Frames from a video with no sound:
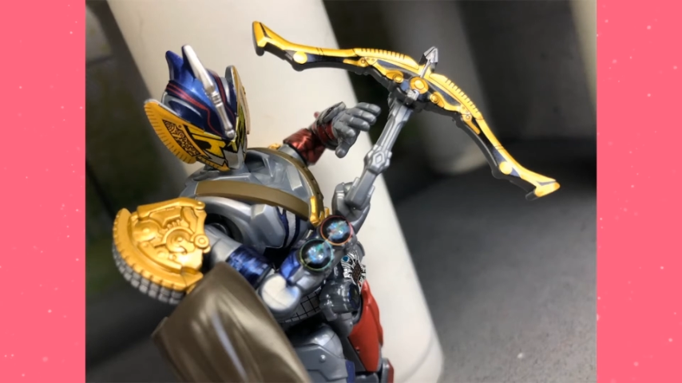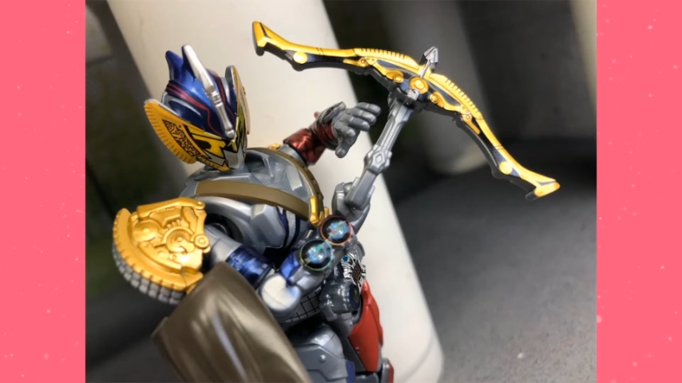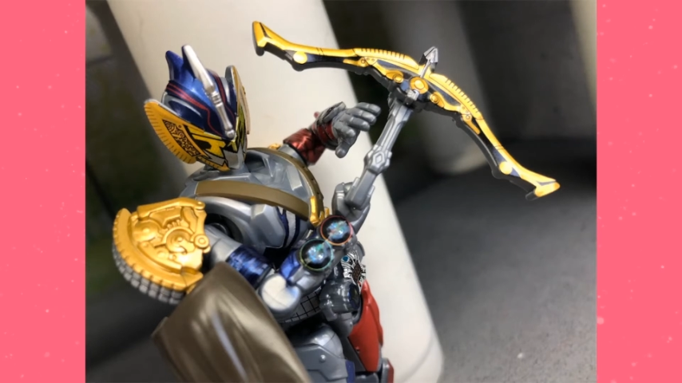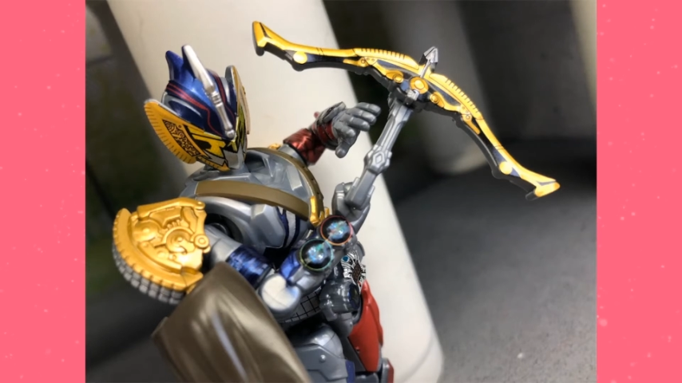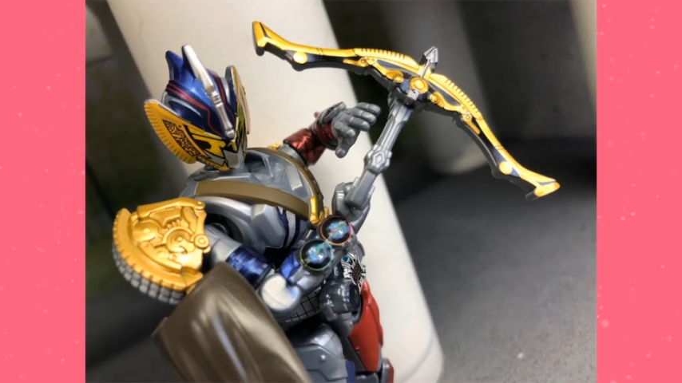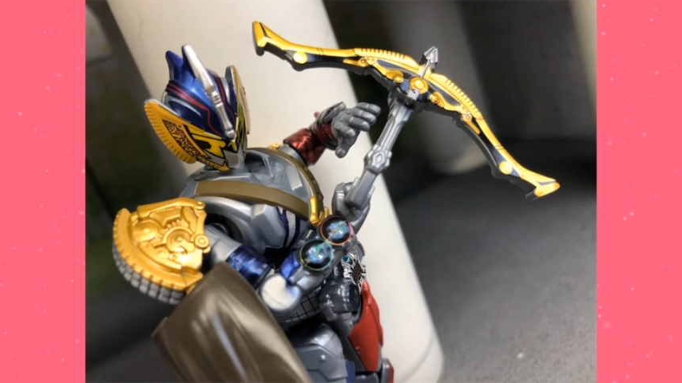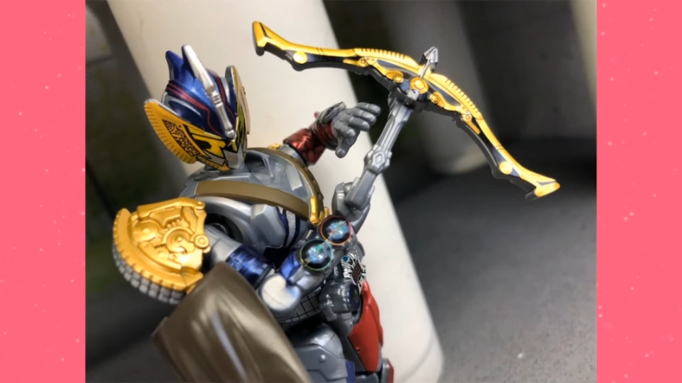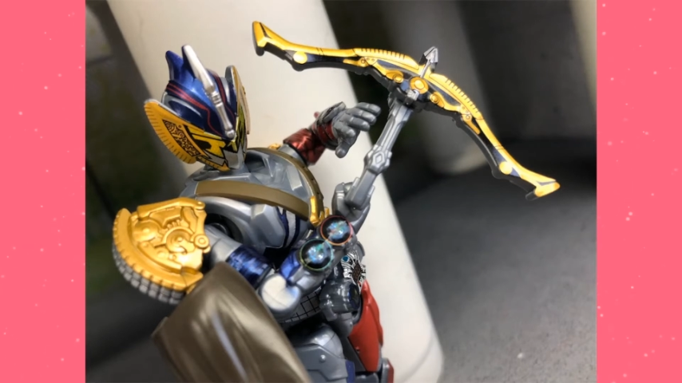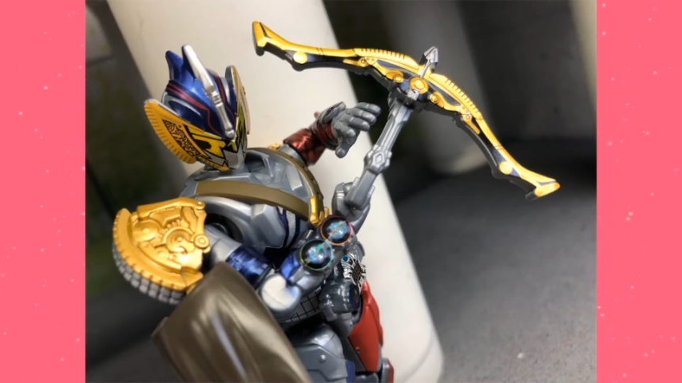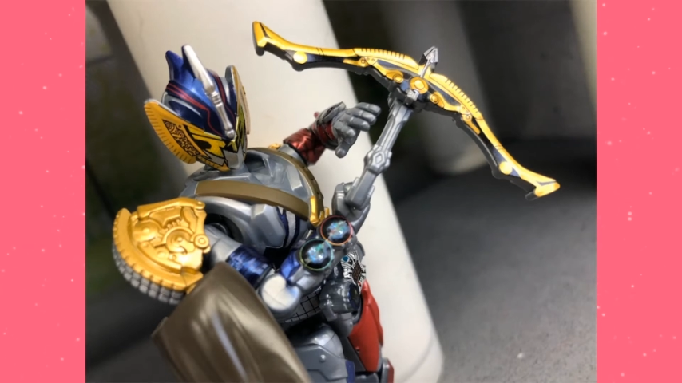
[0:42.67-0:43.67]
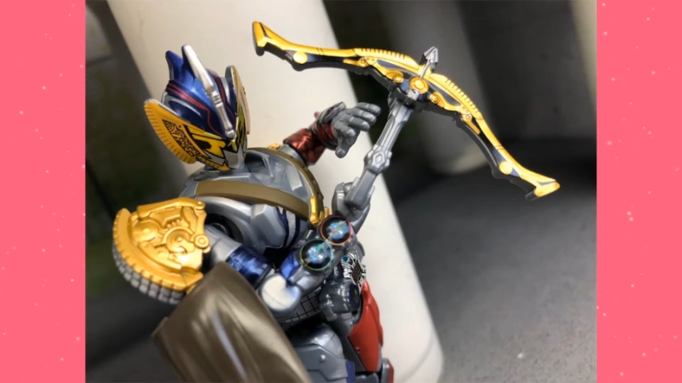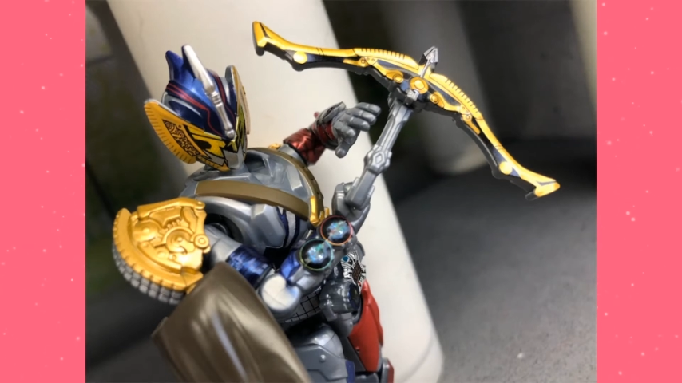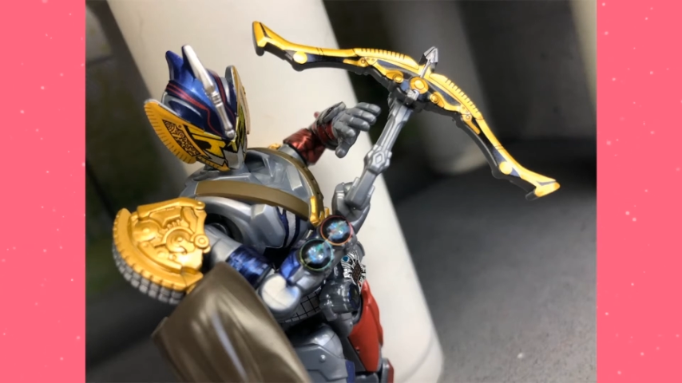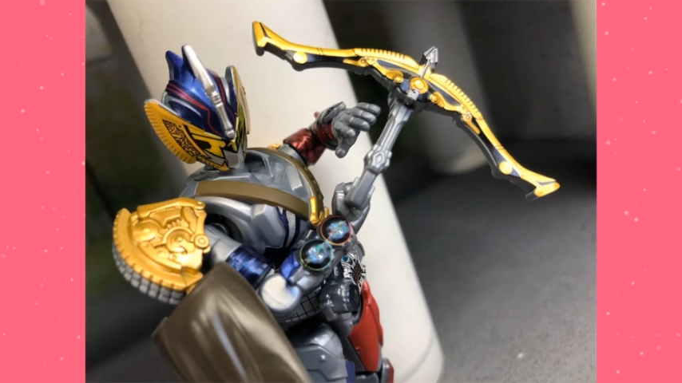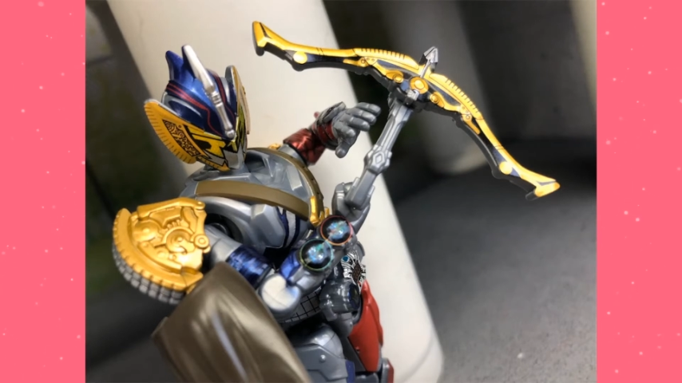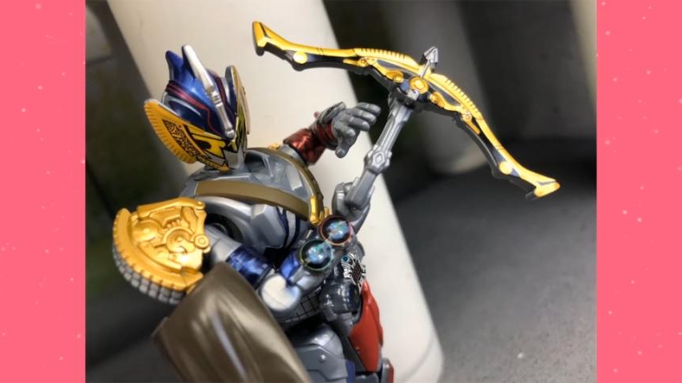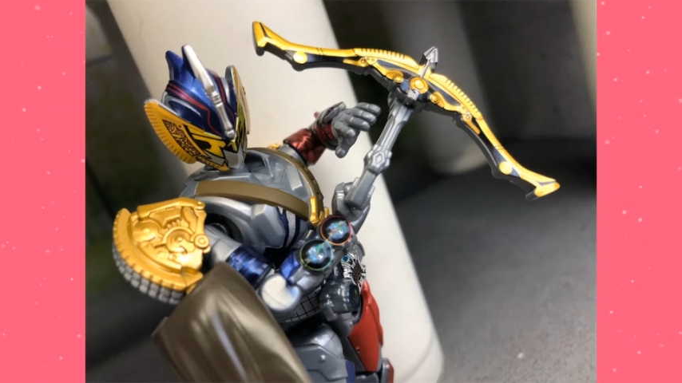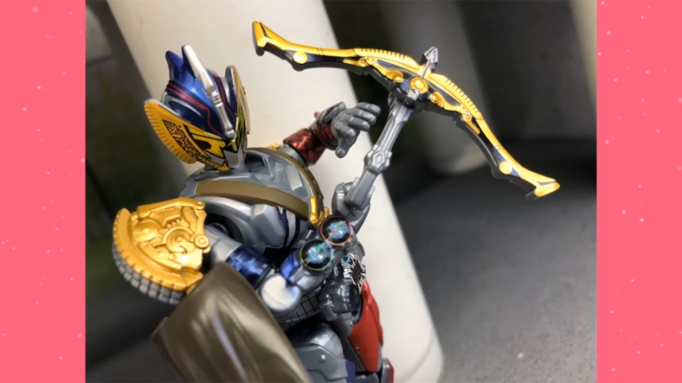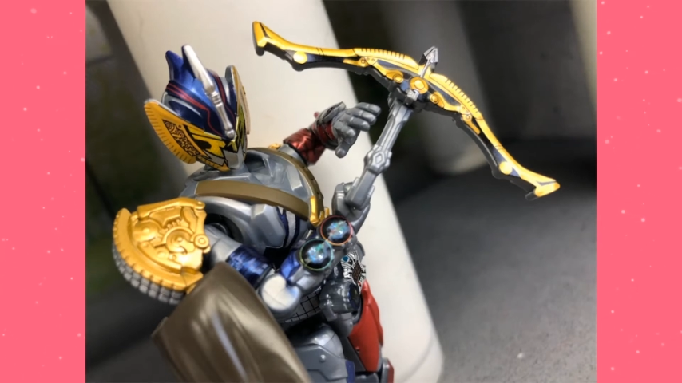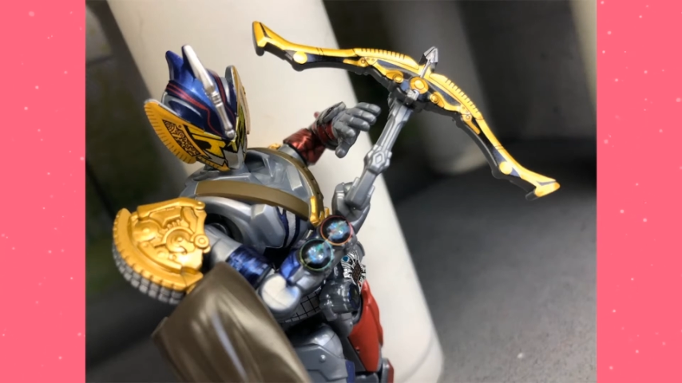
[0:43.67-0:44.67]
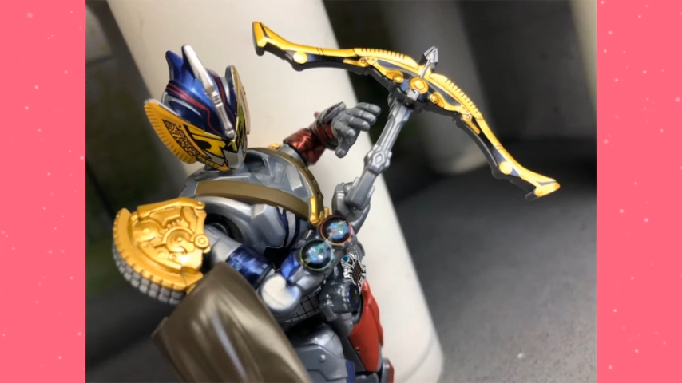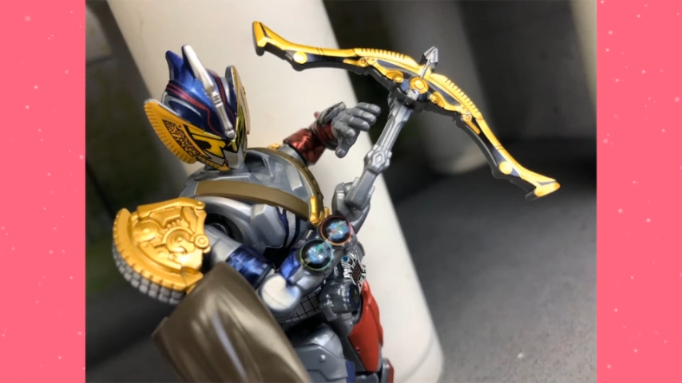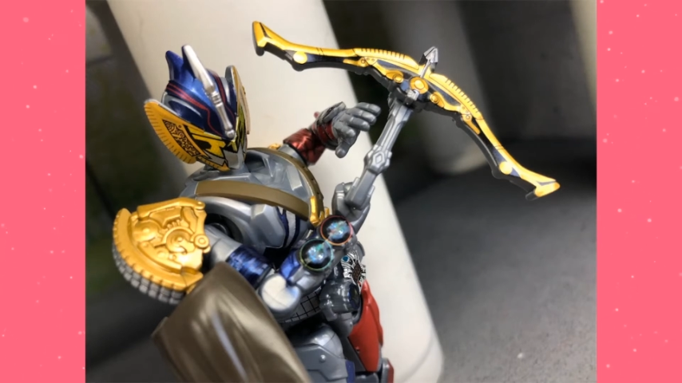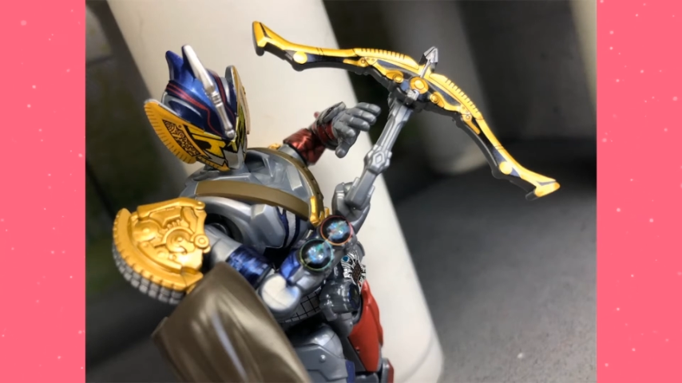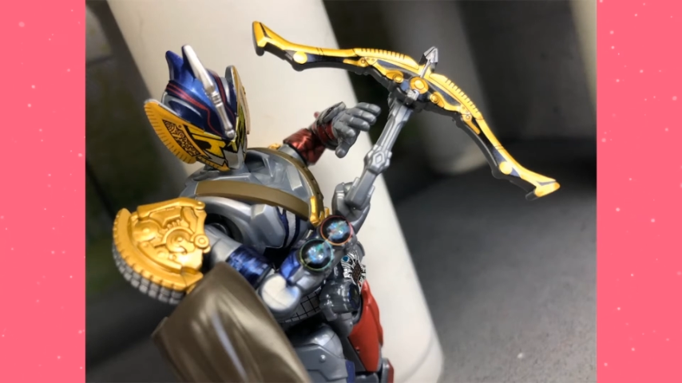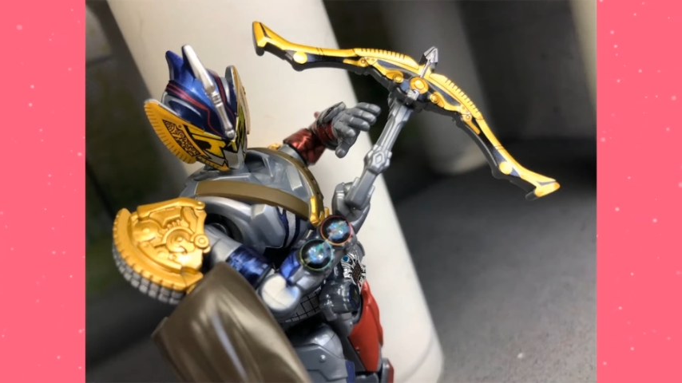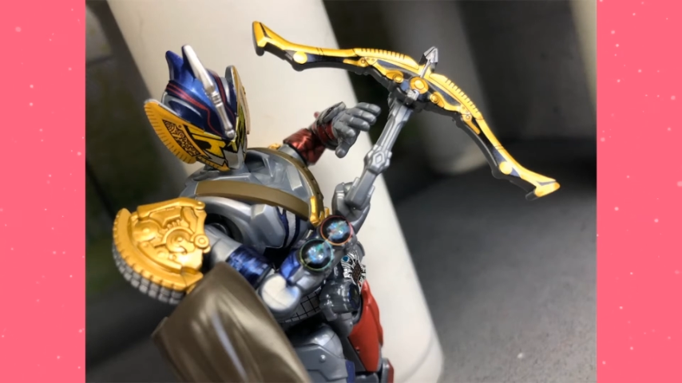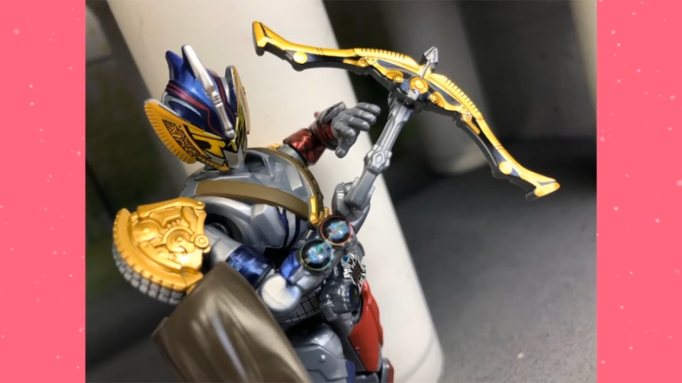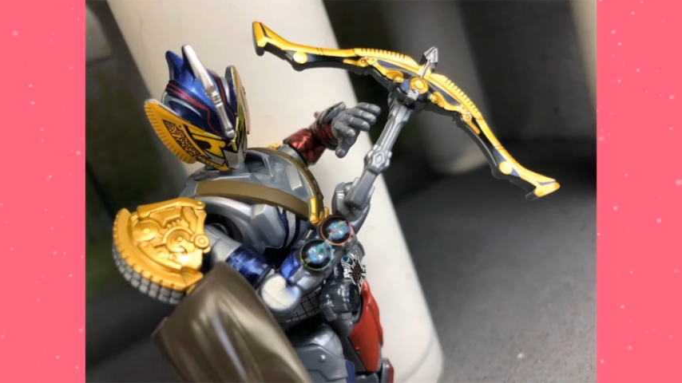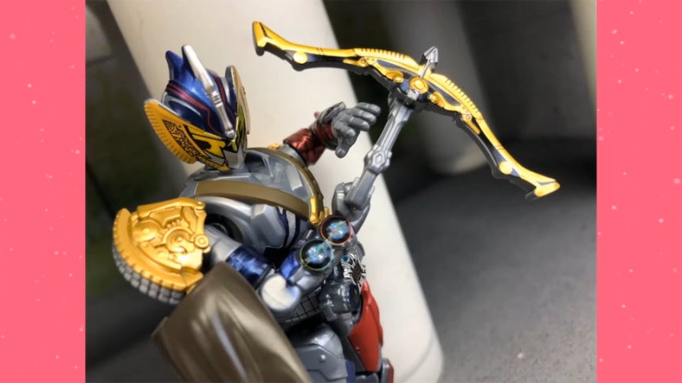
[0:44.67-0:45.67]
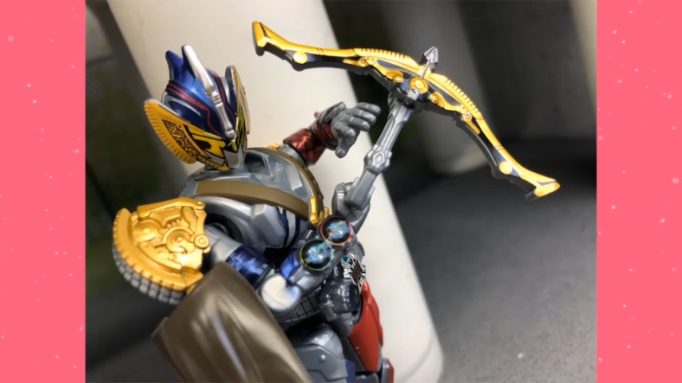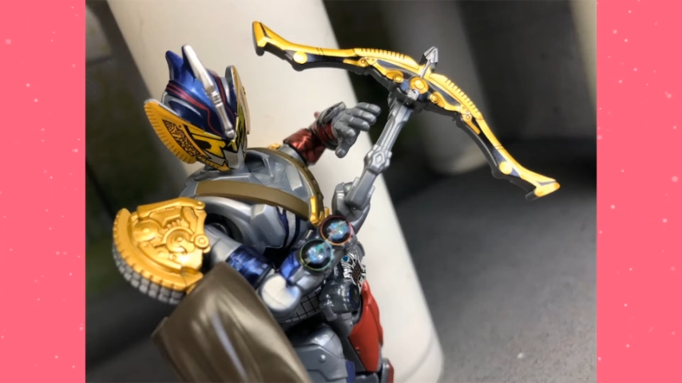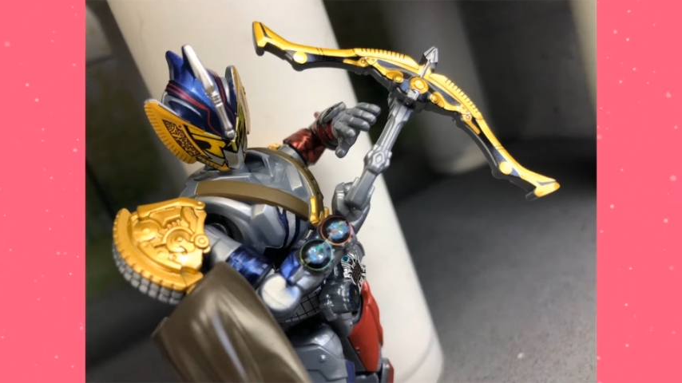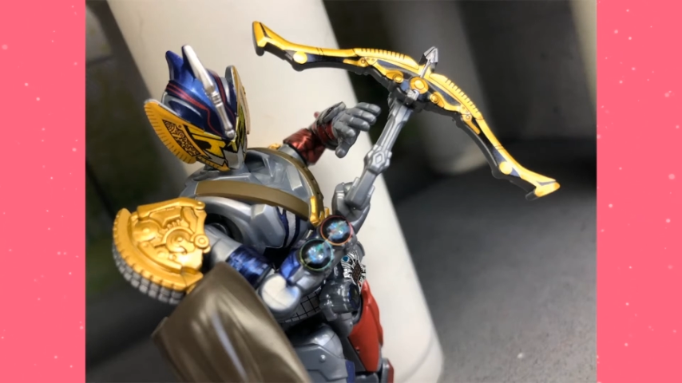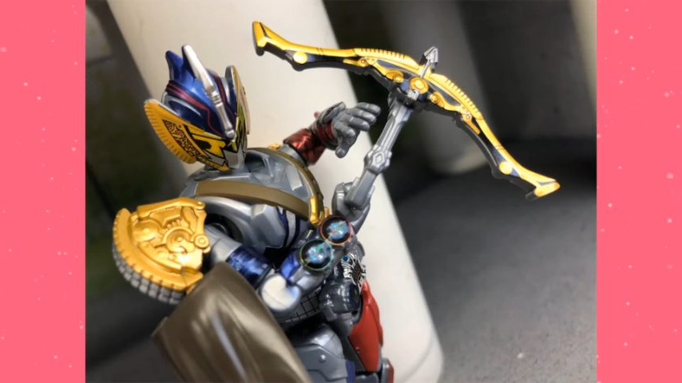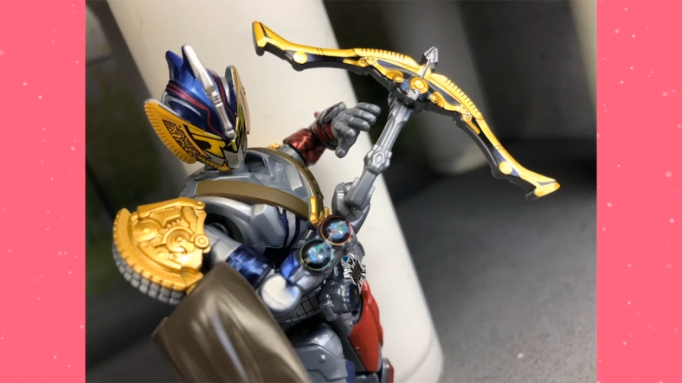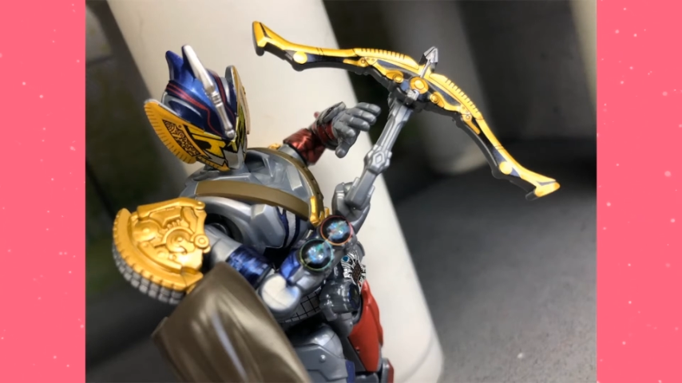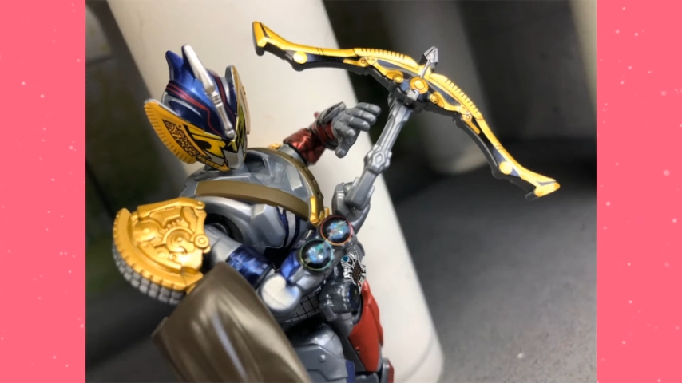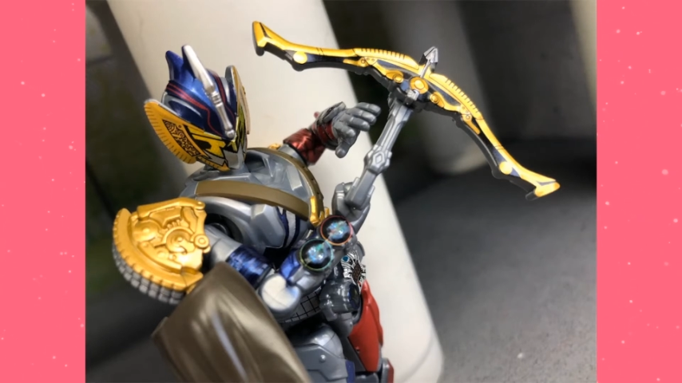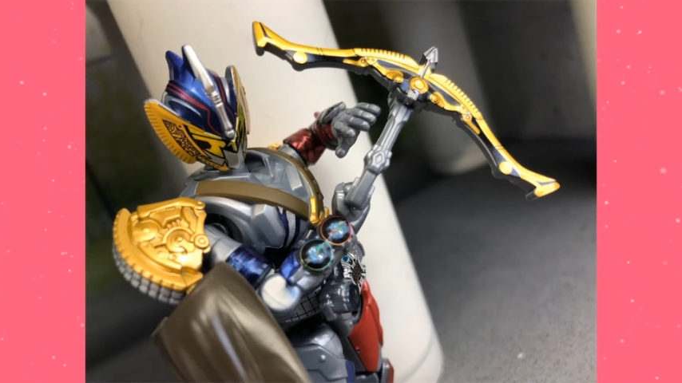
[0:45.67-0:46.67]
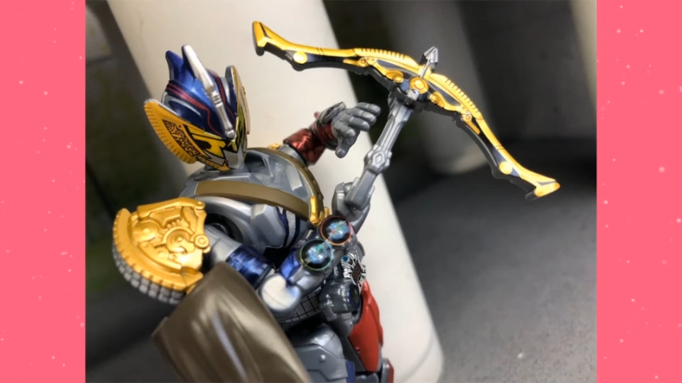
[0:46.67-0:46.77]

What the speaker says: Nobody's mouth can be seen.